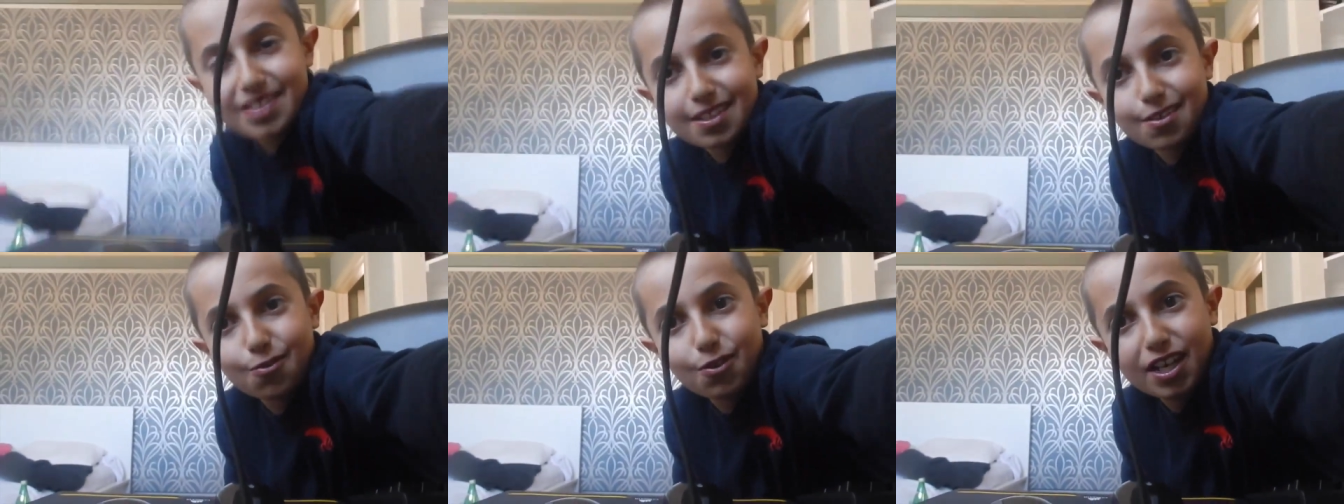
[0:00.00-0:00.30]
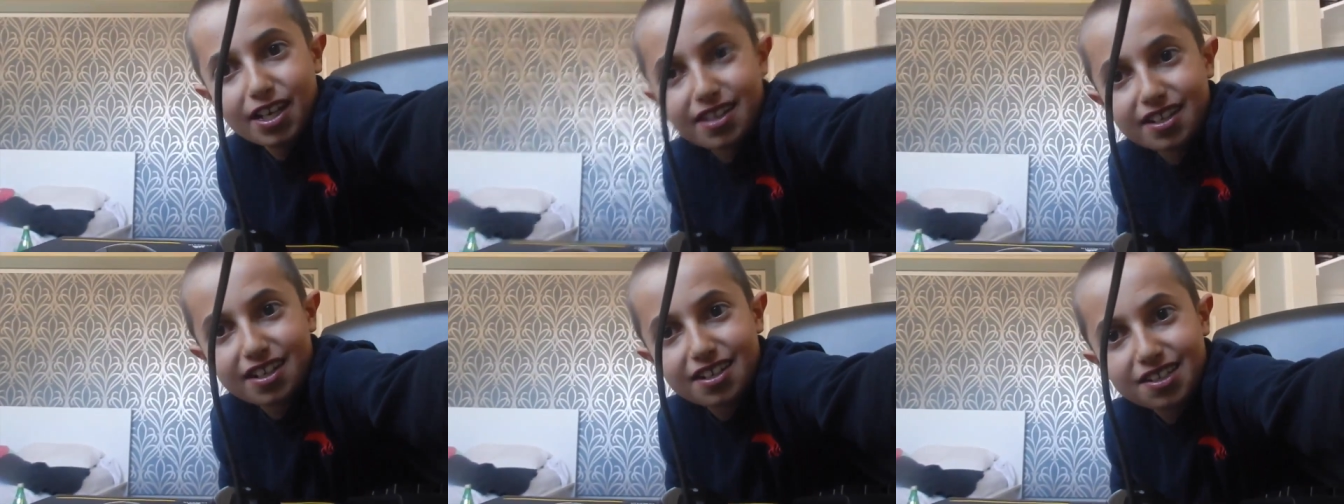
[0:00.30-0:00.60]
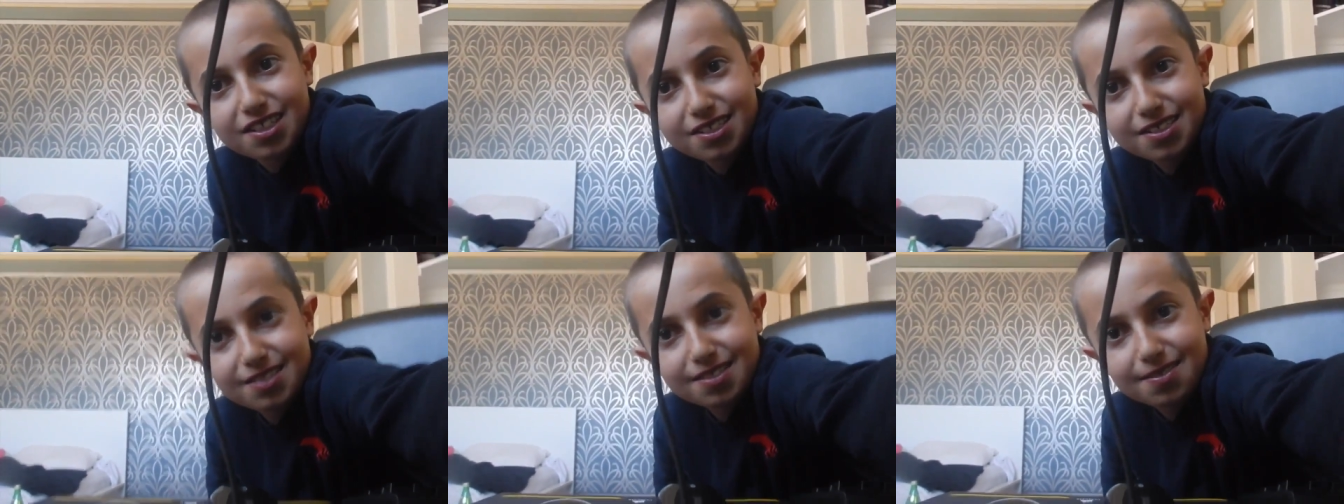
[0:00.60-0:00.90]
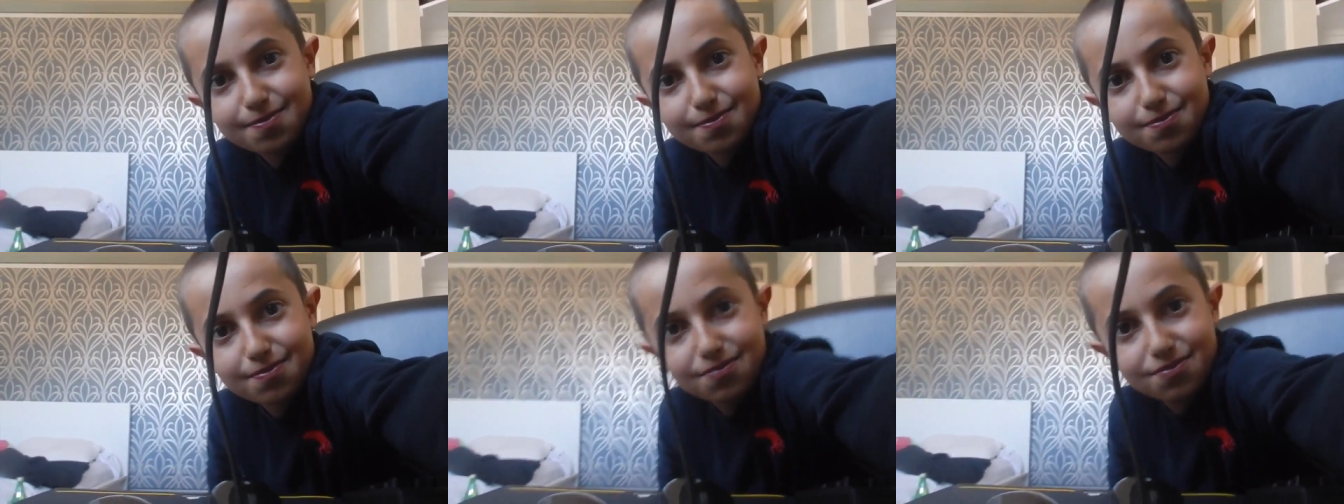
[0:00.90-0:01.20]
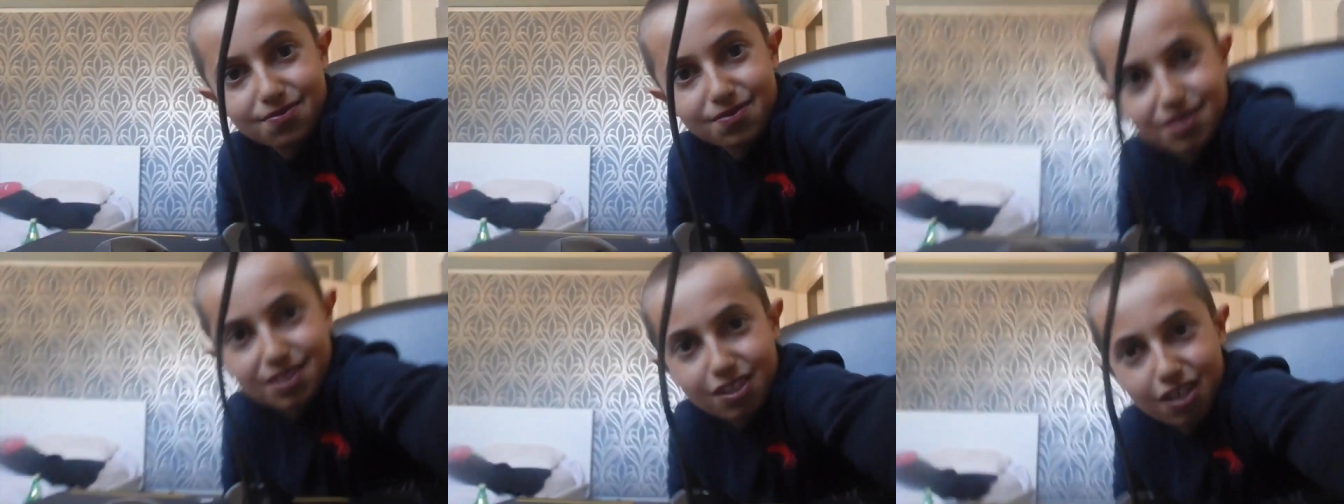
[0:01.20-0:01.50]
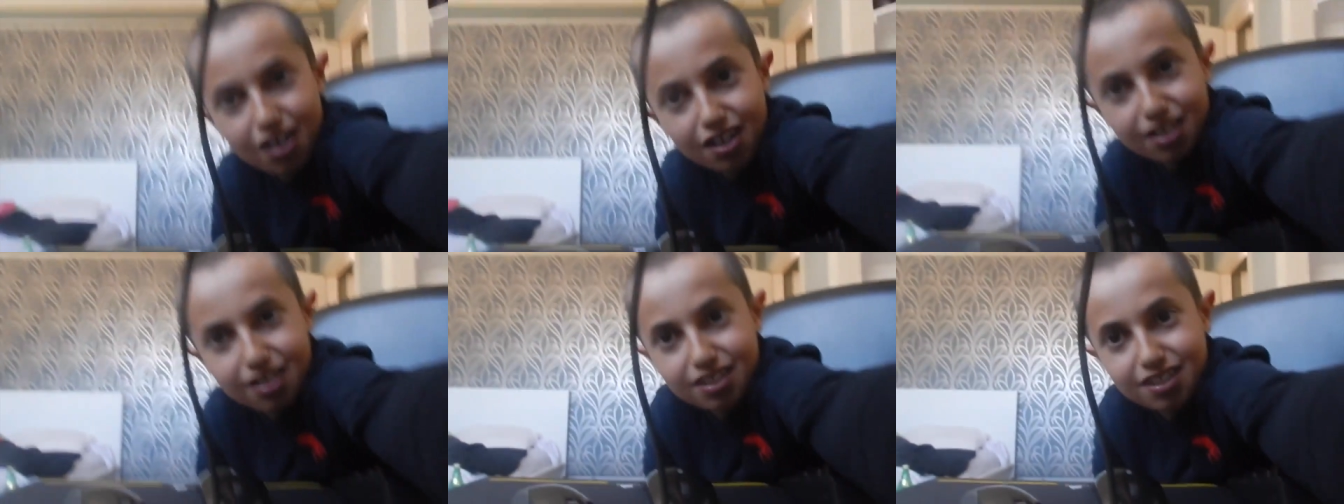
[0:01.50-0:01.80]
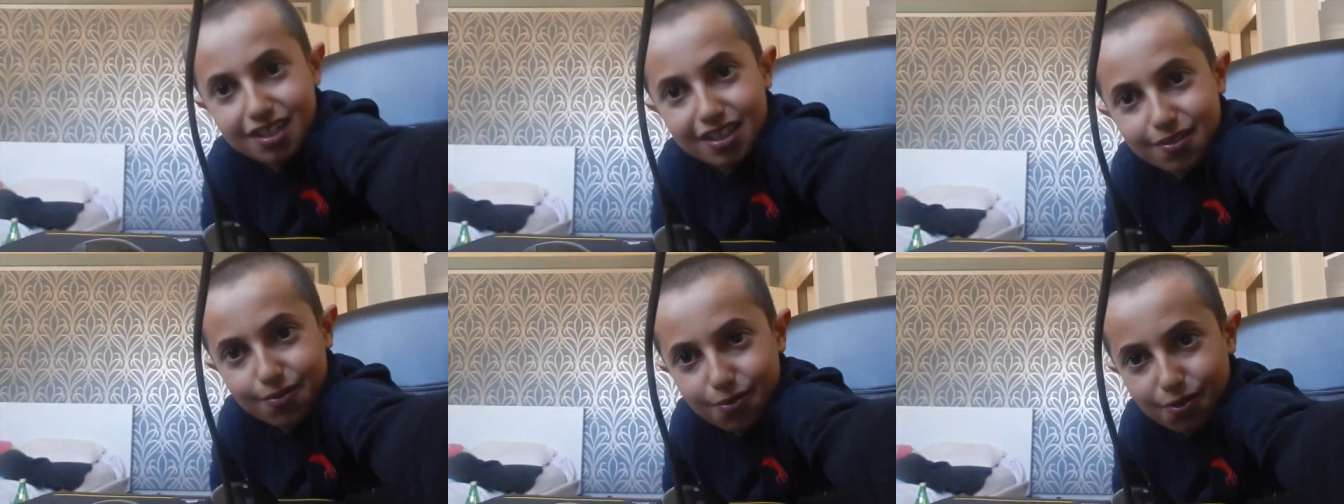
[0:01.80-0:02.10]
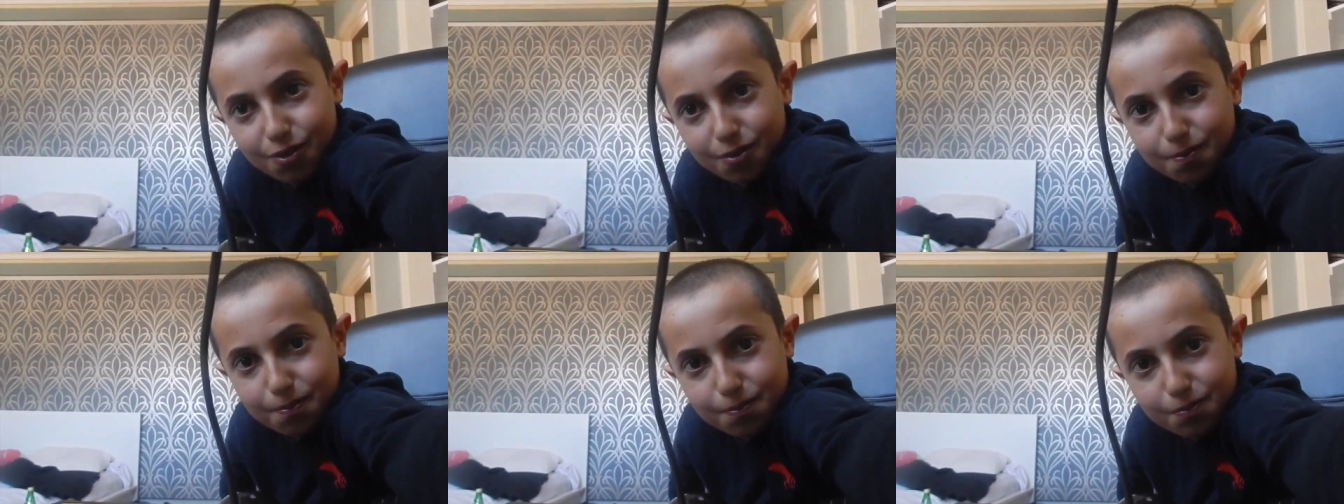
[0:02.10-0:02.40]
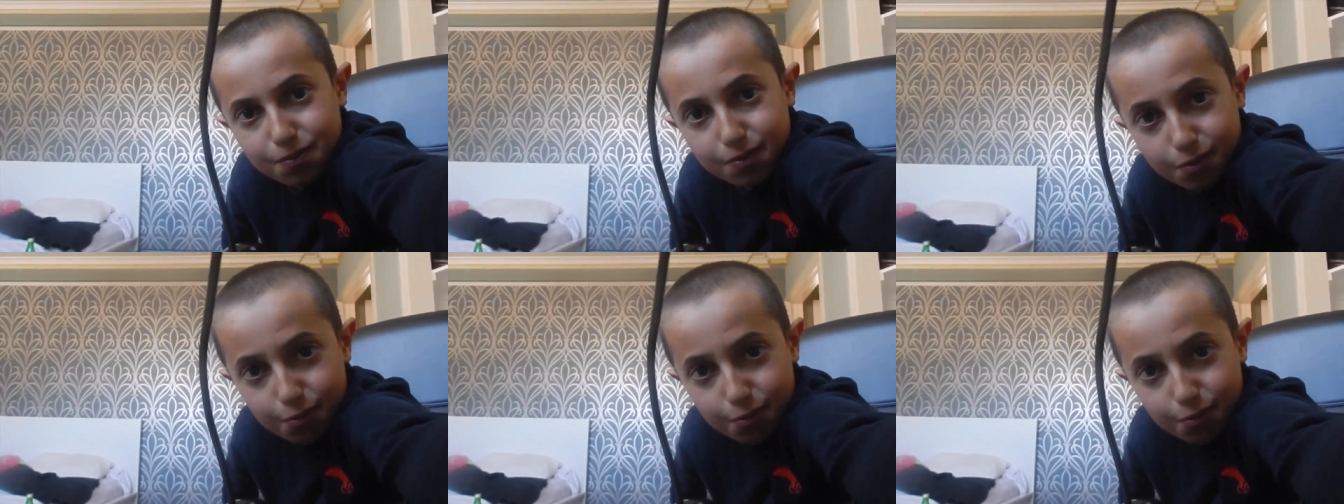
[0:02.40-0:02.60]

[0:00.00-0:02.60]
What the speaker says: Wait, let her talk and then we'll...